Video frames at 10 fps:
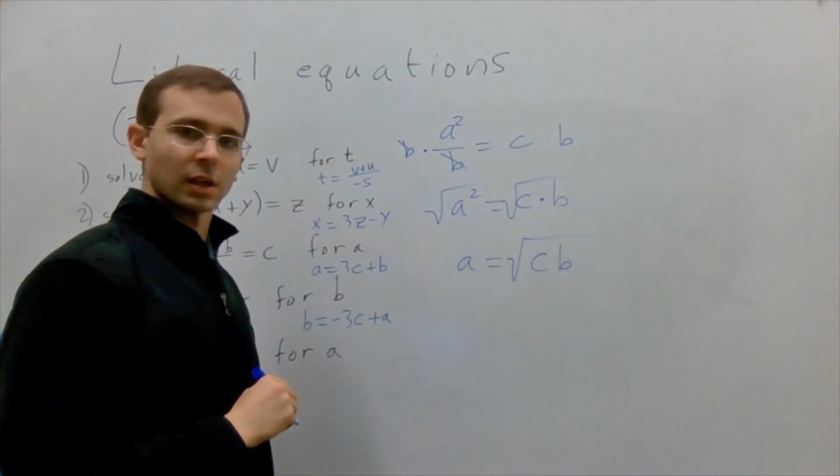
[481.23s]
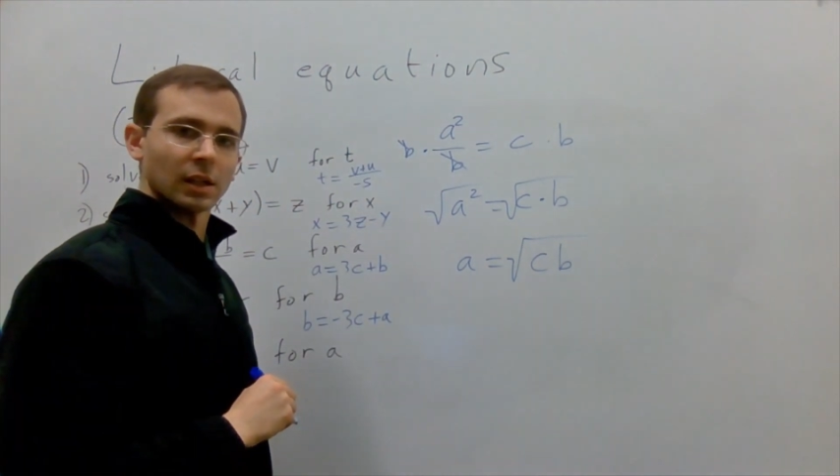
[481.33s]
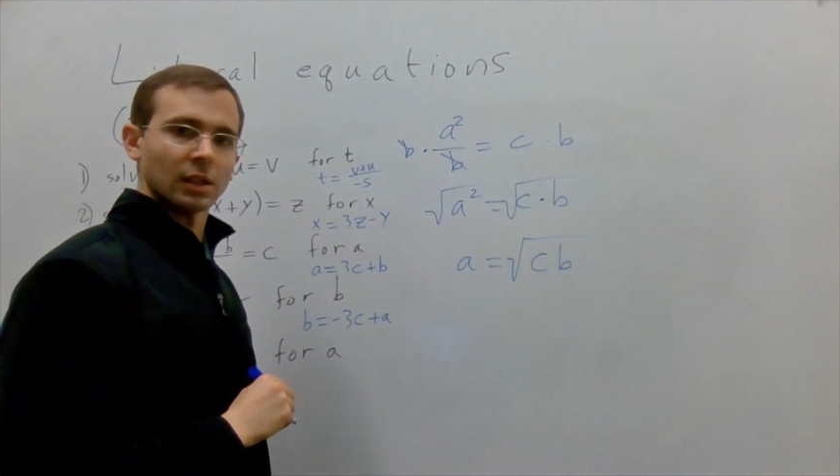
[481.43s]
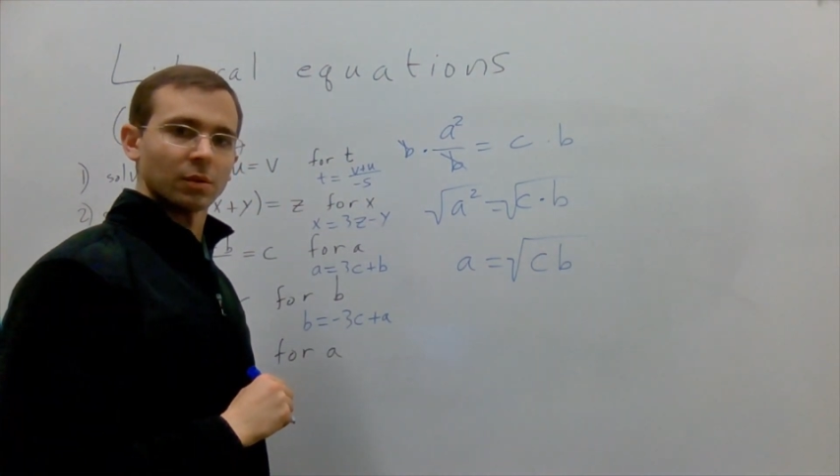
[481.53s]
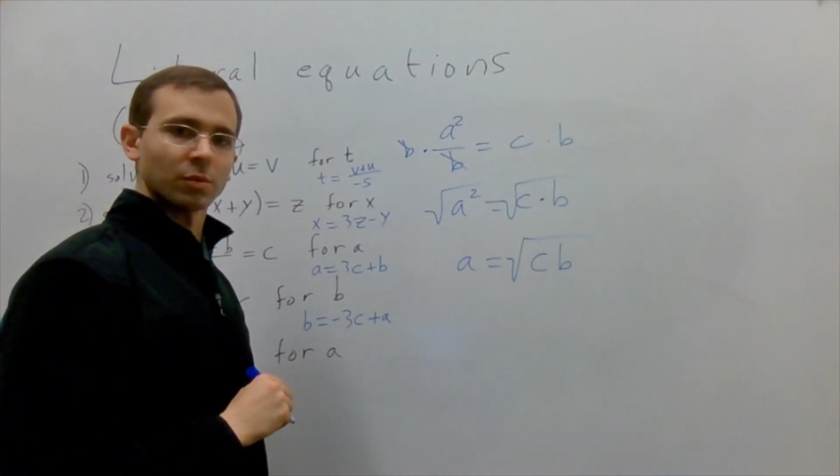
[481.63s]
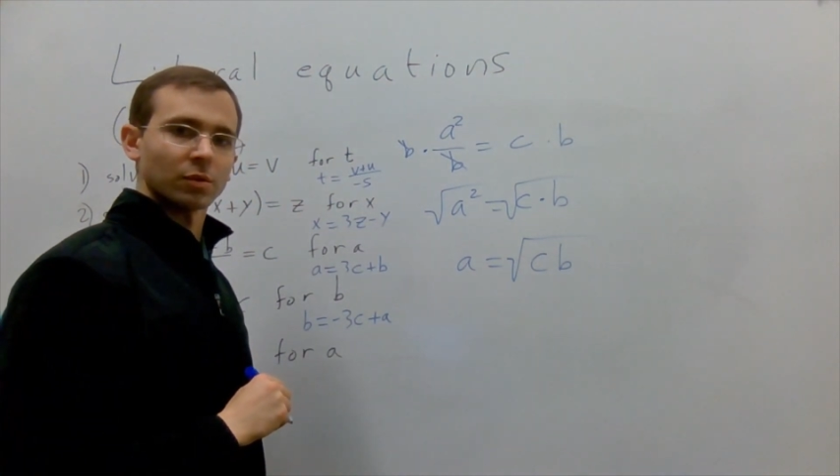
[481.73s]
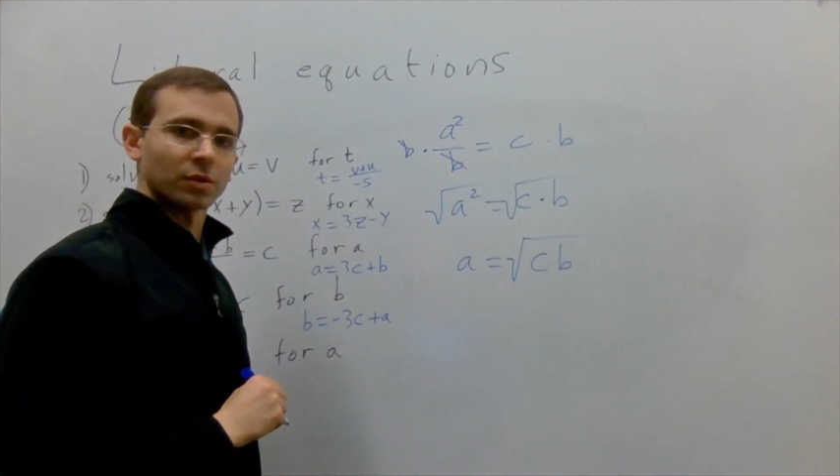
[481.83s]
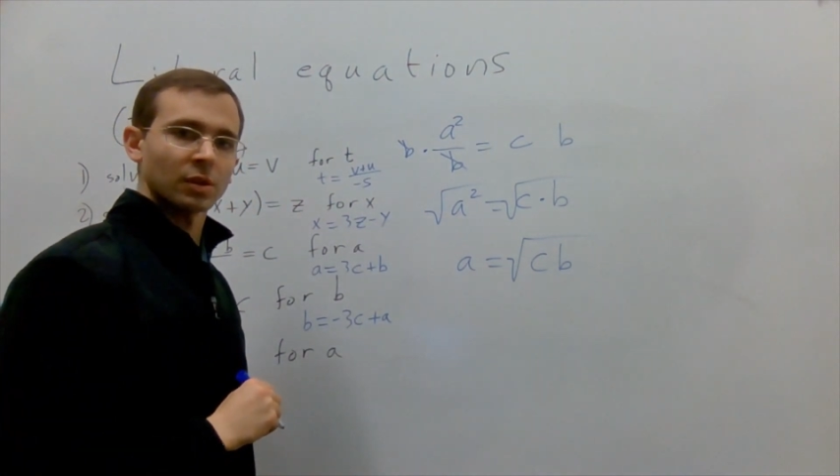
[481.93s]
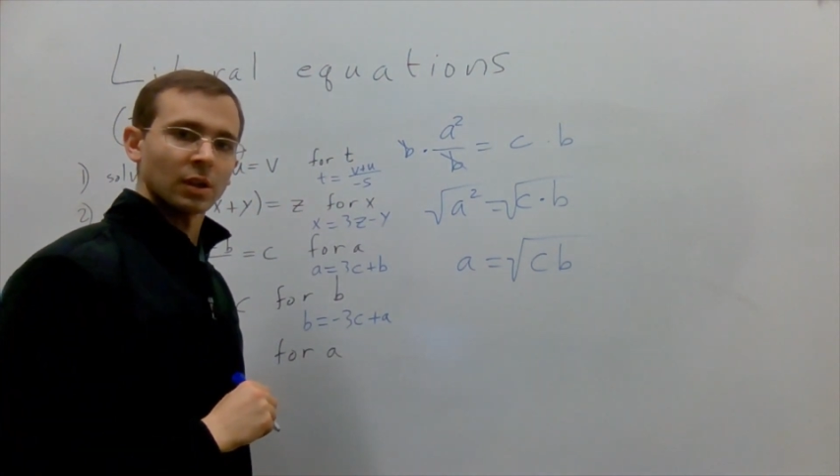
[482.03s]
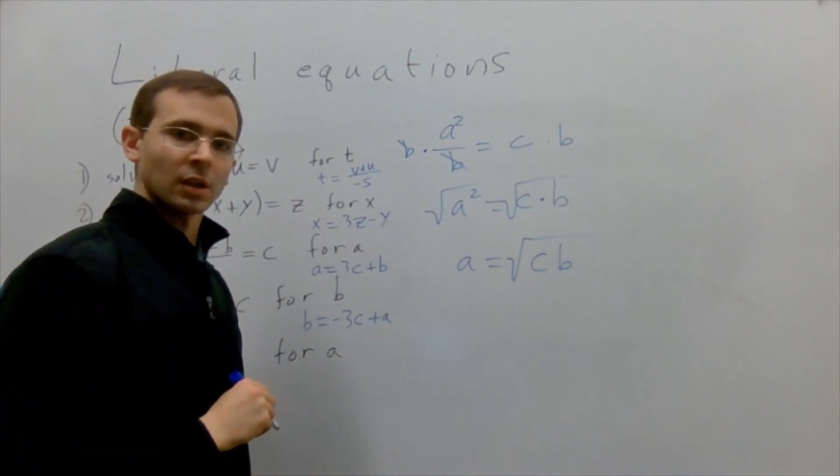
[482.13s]
A
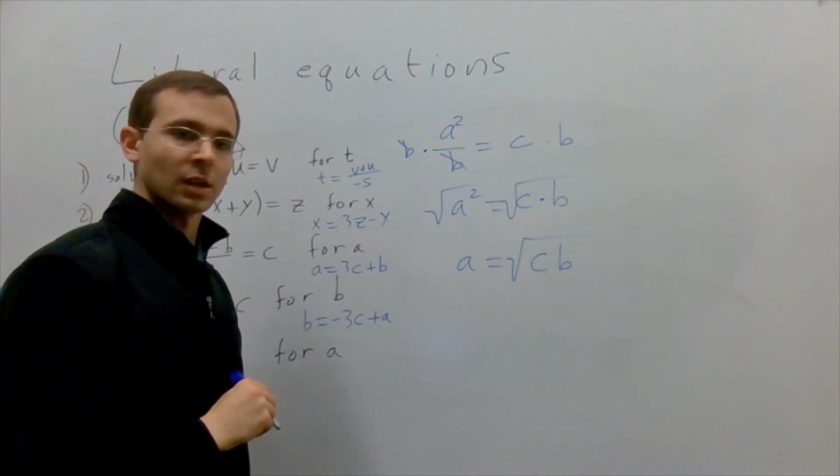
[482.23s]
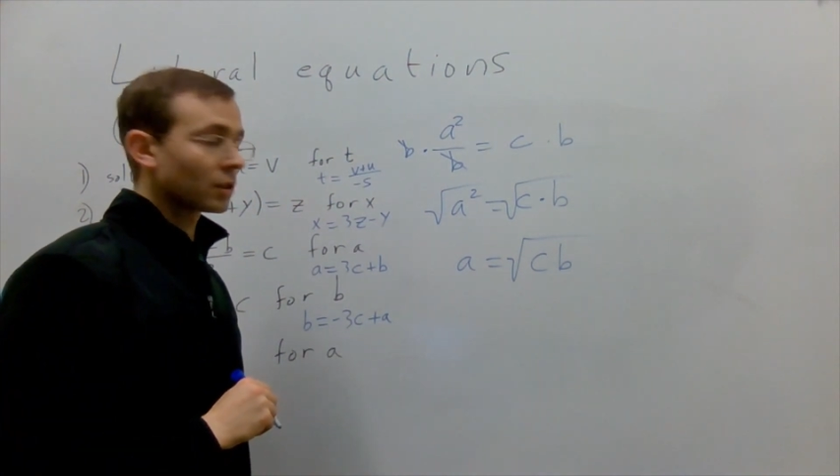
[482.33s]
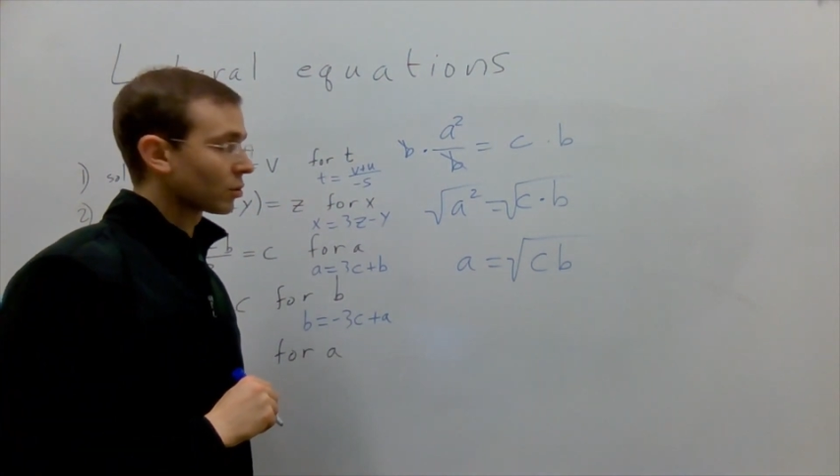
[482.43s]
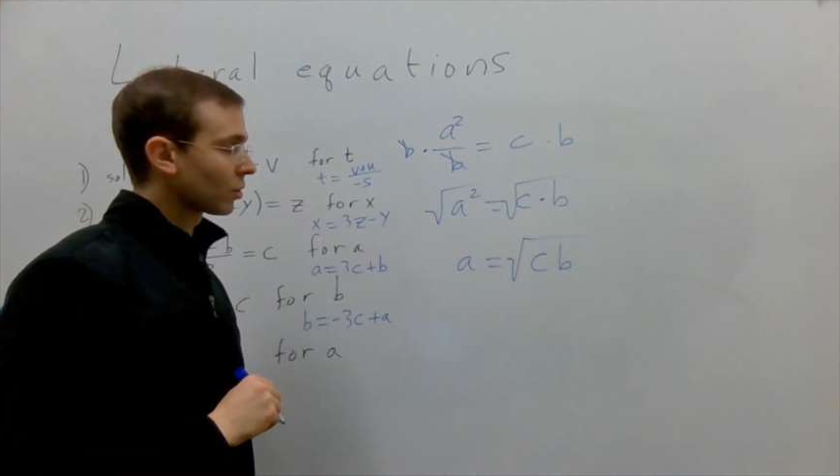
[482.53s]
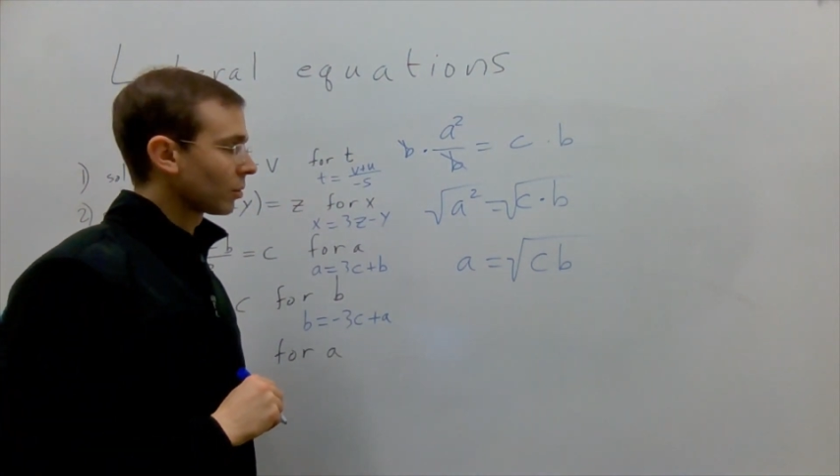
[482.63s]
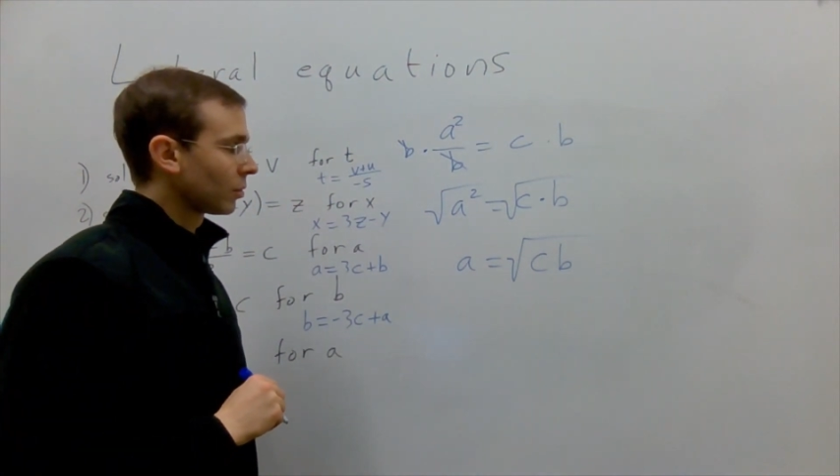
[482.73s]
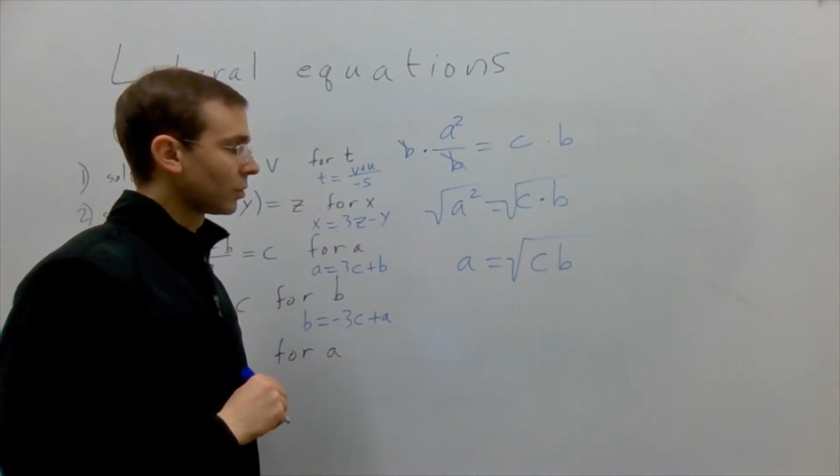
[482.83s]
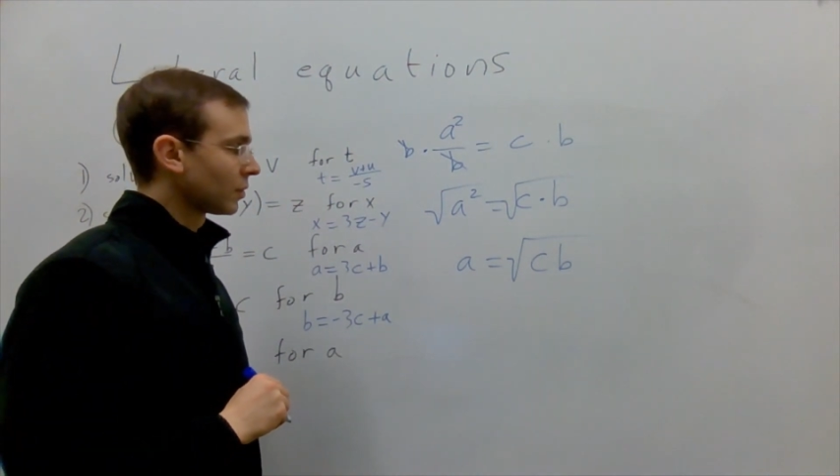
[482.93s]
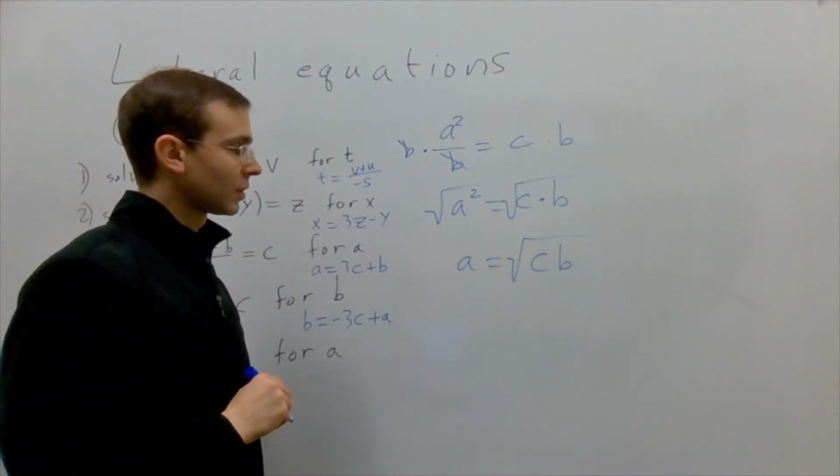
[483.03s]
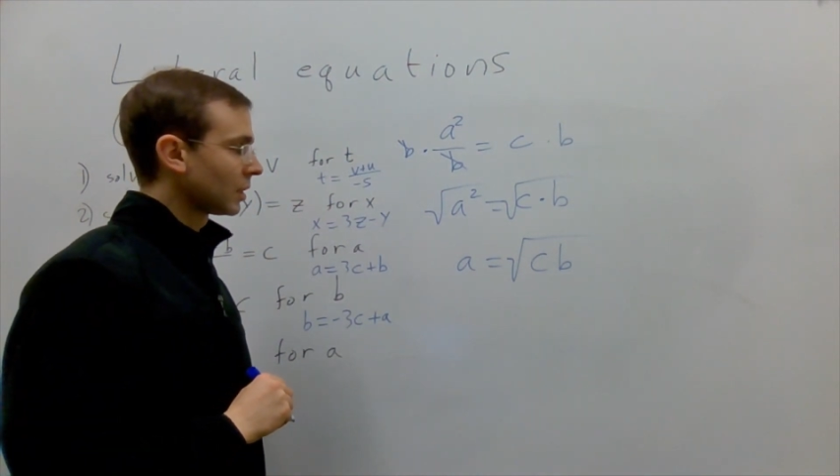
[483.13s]
equals square root
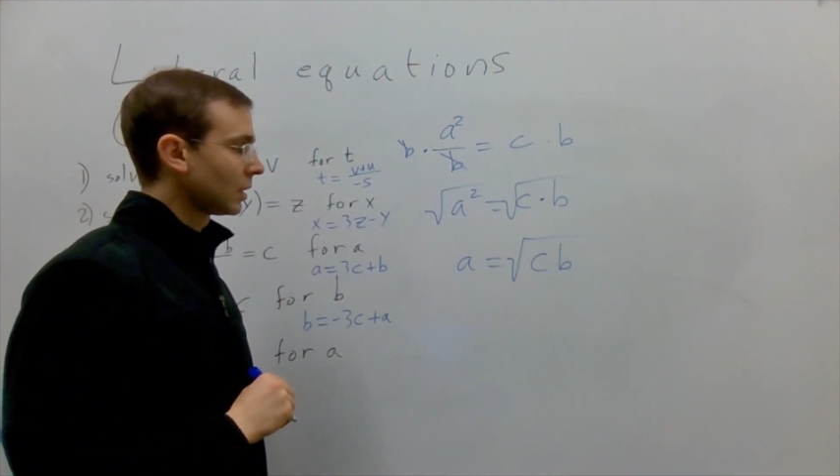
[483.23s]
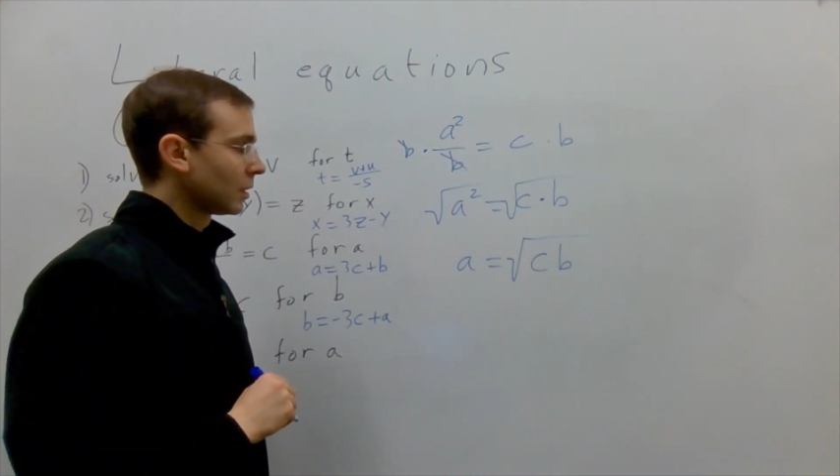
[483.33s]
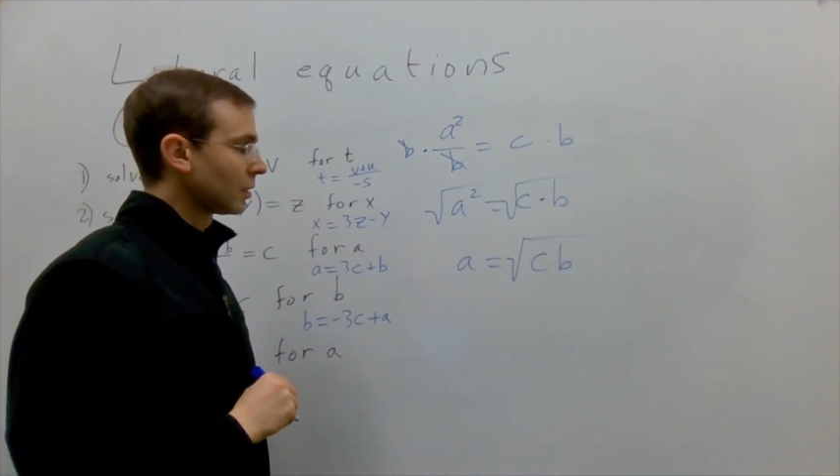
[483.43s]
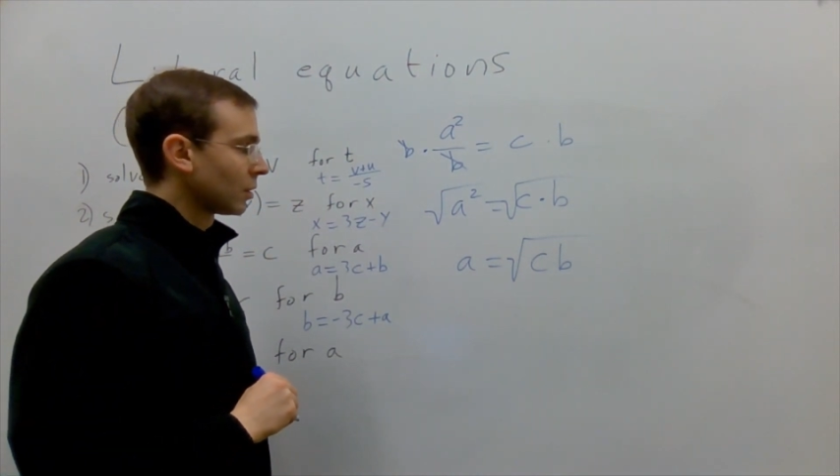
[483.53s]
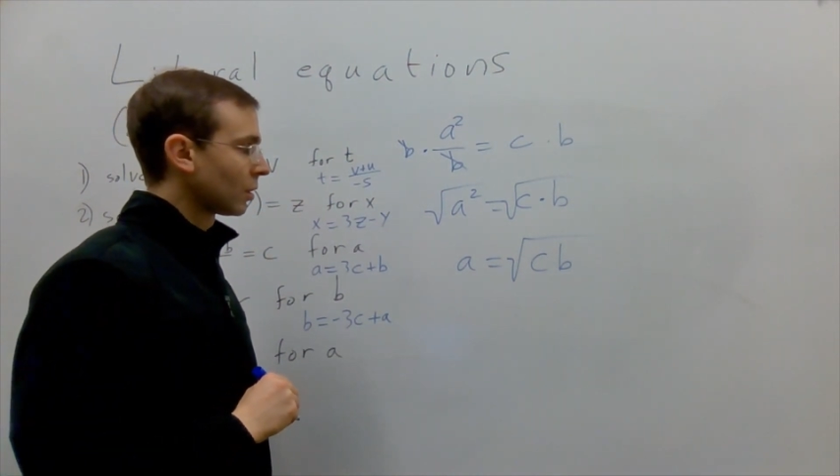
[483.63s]
of c